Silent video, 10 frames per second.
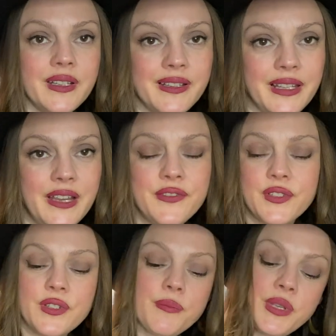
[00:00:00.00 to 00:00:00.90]
life's
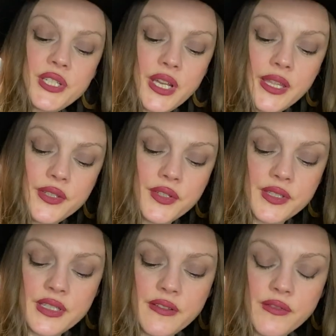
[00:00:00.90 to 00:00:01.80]
going to be
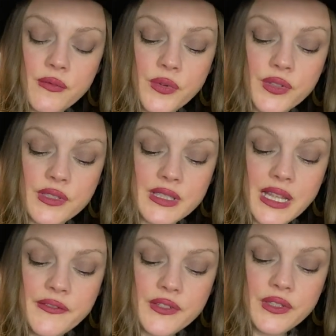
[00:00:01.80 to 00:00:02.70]
challenges, Seven of Wands.
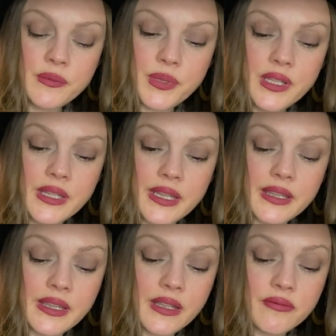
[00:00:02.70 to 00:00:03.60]
Life's going to be like
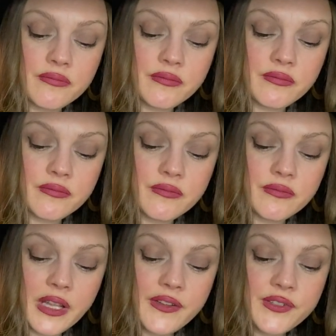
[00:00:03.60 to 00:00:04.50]
that.
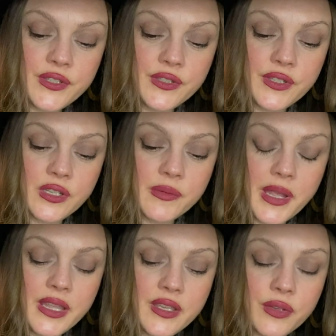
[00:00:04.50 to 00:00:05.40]
Life's going to come
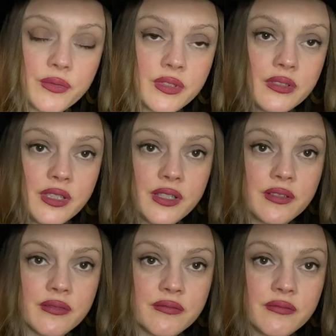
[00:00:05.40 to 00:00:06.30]
at you and